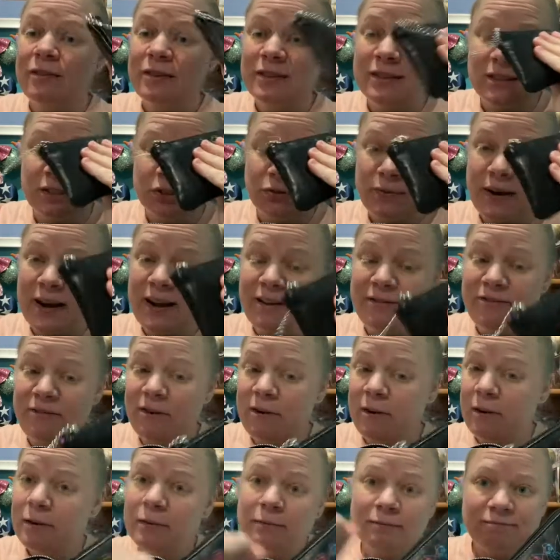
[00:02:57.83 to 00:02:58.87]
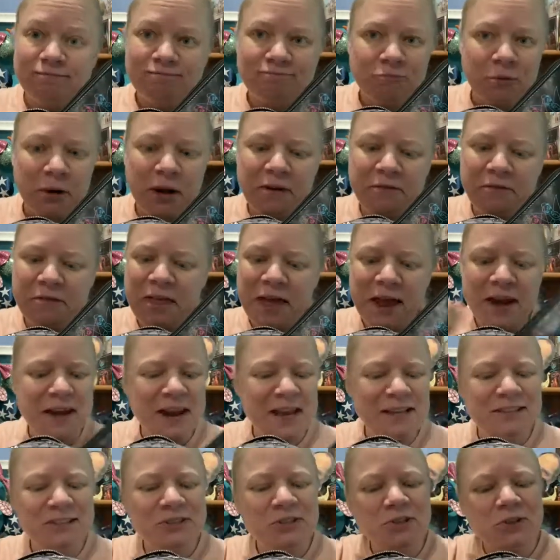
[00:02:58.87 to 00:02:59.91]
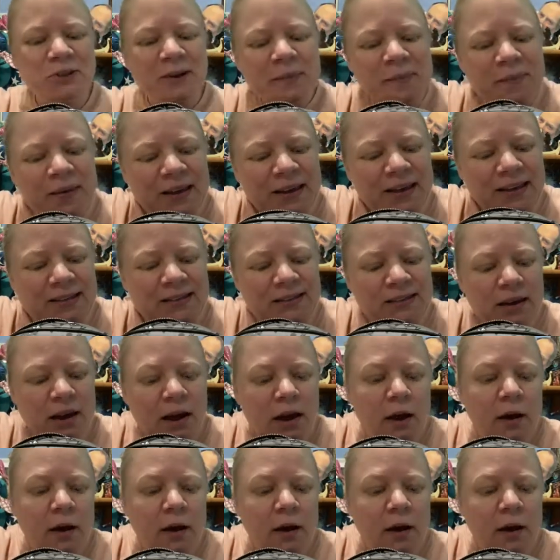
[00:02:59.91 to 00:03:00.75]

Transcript: This is ready for whenever that next trip is.